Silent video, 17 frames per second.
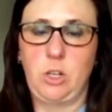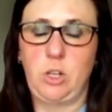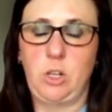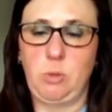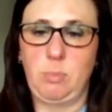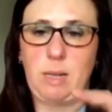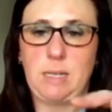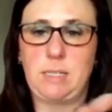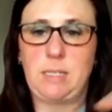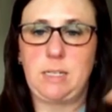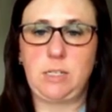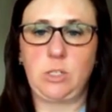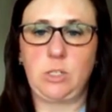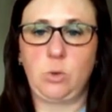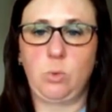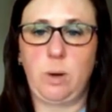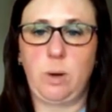You may see
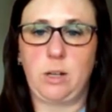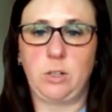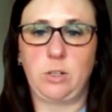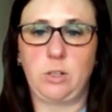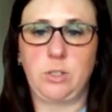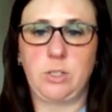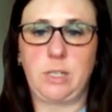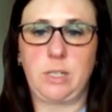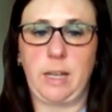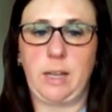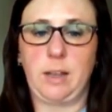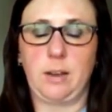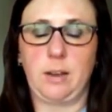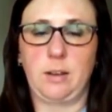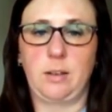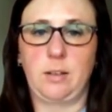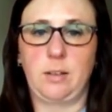squiggles like
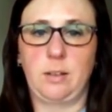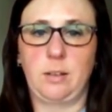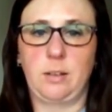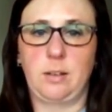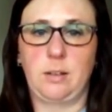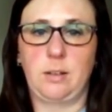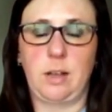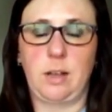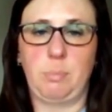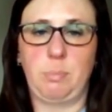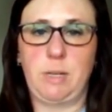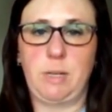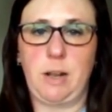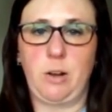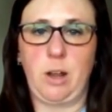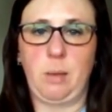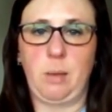up and
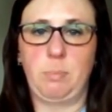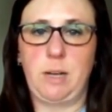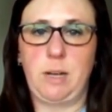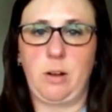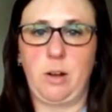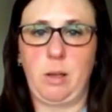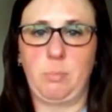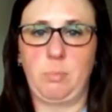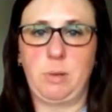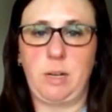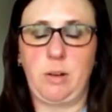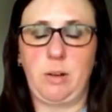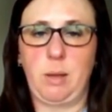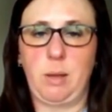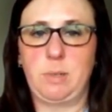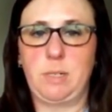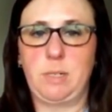down, up and down, up and down,
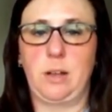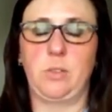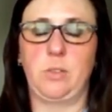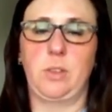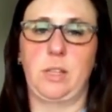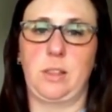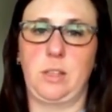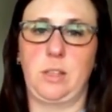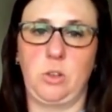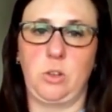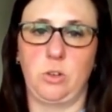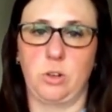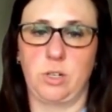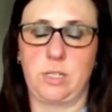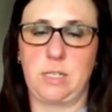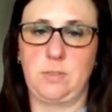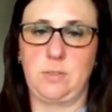up and down, that the
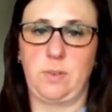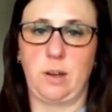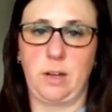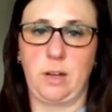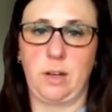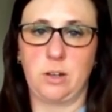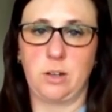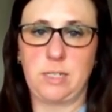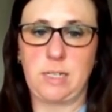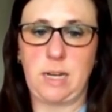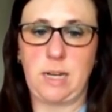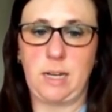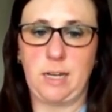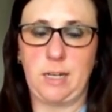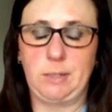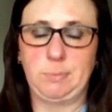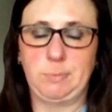uterus is very
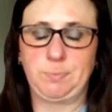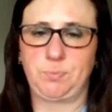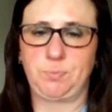irritated.